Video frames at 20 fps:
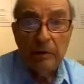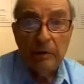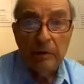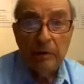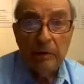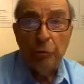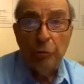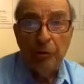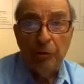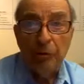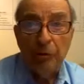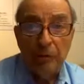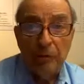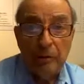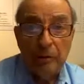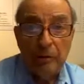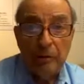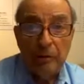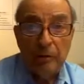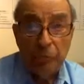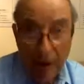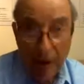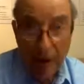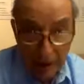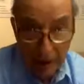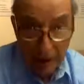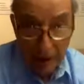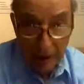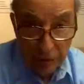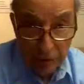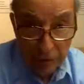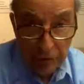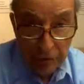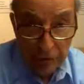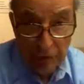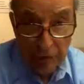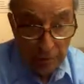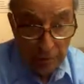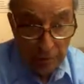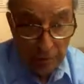of strategies
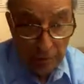that are